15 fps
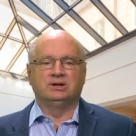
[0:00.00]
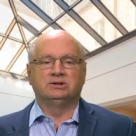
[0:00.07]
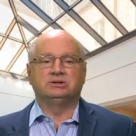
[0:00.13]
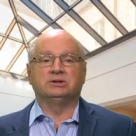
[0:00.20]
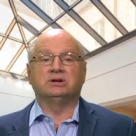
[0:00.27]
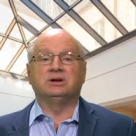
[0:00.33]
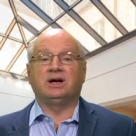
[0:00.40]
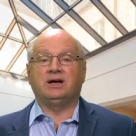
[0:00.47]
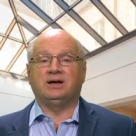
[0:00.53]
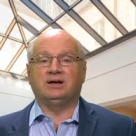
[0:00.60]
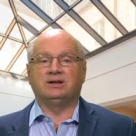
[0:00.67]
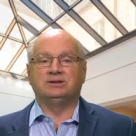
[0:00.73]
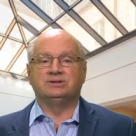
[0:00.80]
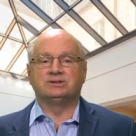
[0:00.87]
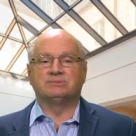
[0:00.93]
to
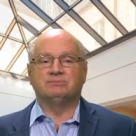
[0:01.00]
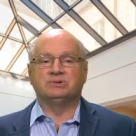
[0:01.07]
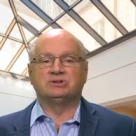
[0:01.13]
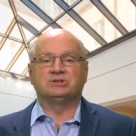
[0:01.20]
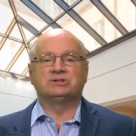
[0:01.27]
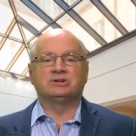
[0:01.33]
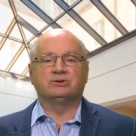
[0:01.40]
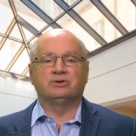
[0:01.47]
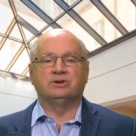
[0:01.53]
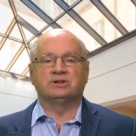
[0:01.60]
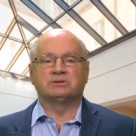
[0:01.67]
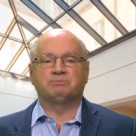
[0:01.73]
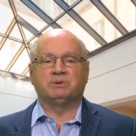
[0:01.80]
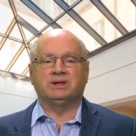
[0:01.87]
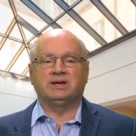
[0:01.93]
God's mysterious
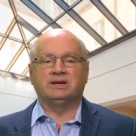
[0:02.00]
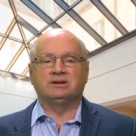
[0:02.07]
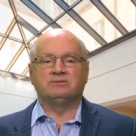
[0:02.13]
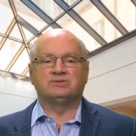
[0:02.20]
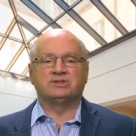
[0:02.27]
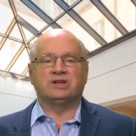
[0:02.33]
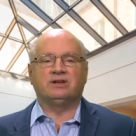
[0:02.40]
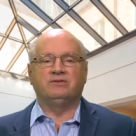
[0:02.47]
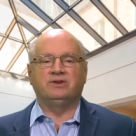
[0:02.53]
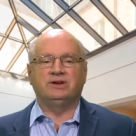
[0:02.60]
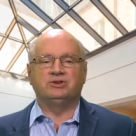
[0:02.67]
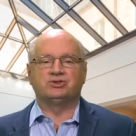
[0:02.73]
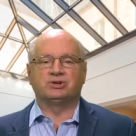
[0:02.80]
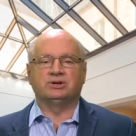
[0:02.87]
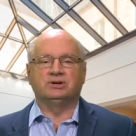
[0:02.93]
plan of
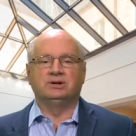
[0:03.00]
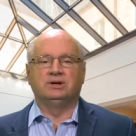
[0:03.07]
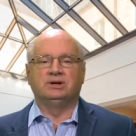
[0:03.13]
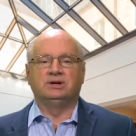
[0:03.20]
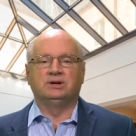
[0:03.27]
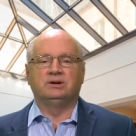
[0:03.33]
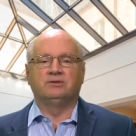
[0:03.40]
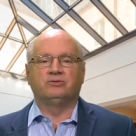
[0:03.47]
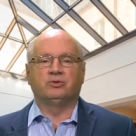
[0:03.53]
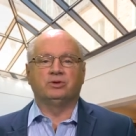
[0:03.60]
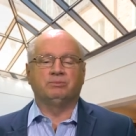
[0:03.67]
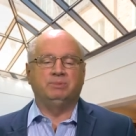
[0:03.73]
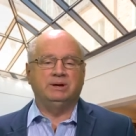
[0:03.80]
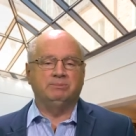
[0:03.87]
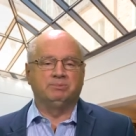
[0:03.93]
salvation for the
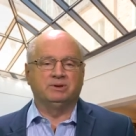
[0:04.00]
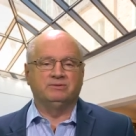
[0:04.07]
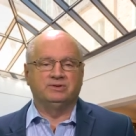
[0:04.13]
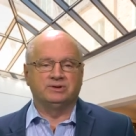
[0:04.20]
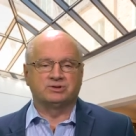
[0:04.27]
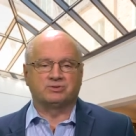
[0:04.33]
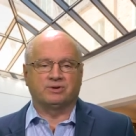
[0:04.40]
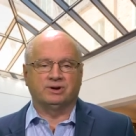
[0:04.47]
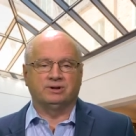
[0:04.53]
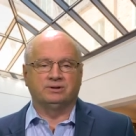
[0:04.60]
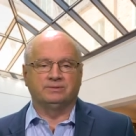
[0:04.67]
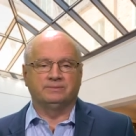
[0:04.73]
people of Israel.